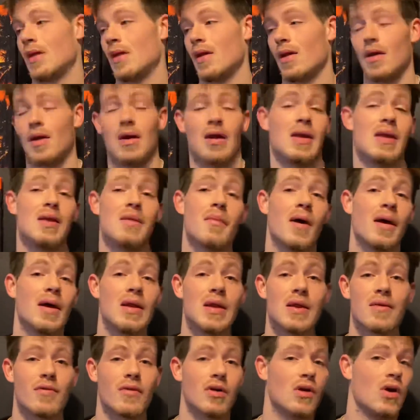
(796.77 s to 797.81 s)
He might
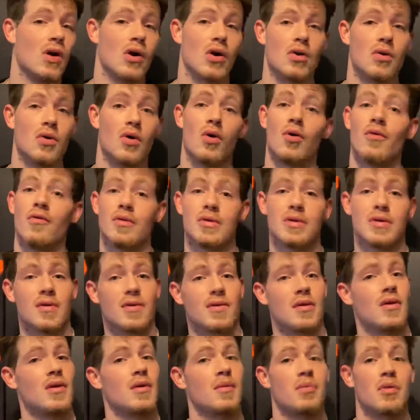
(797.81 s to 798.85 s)
even go over to the
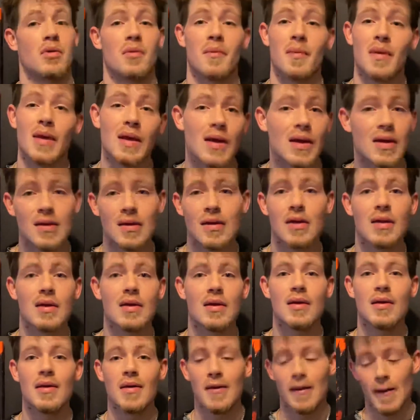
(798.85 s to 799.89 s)
Premier League.
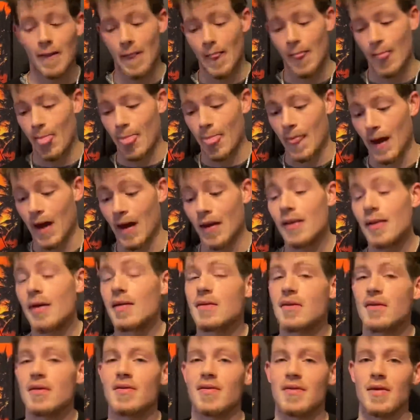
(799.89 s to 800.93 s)
I'd like to
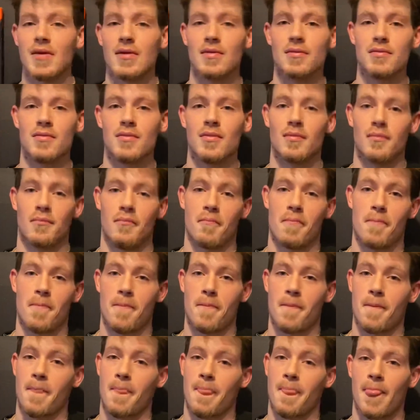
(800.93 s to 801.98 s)
see him.
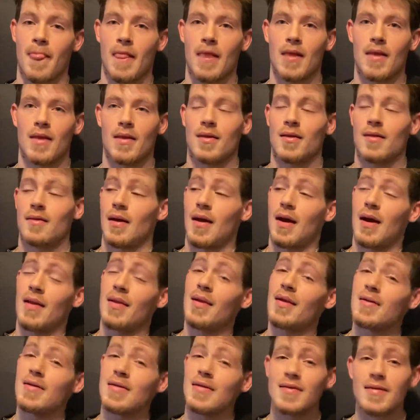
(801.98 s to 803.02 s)
I'd like
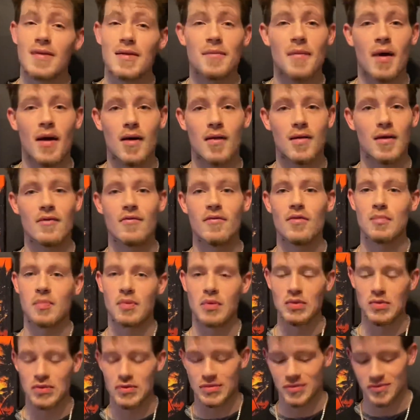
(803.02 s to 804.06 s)
to see him on
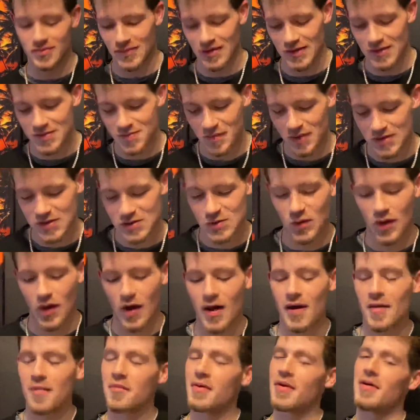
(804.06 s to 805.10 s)
Liverpool. That's my
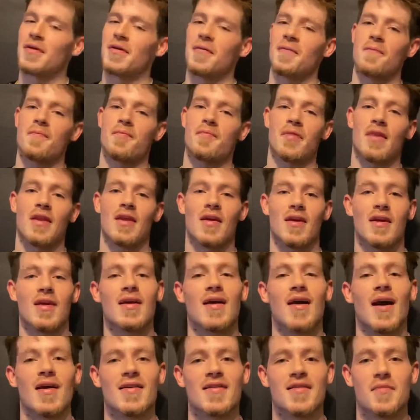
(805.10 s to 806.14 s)
squad, but he
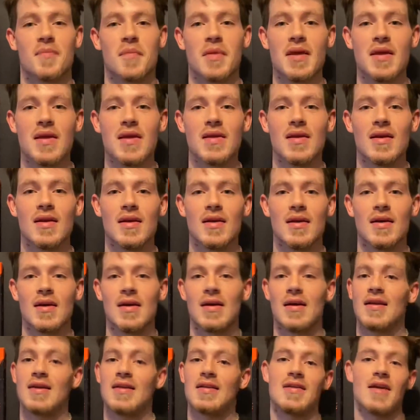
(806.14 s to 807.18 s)
got speed.
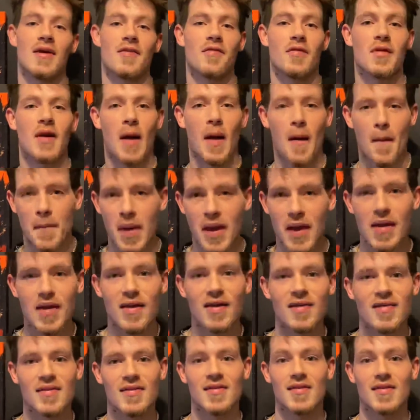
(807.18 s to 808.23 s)
He definitely got
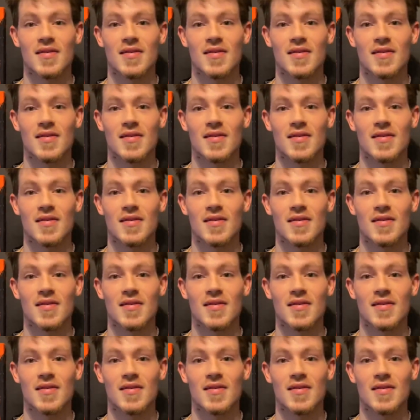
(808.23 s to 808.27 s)
pace.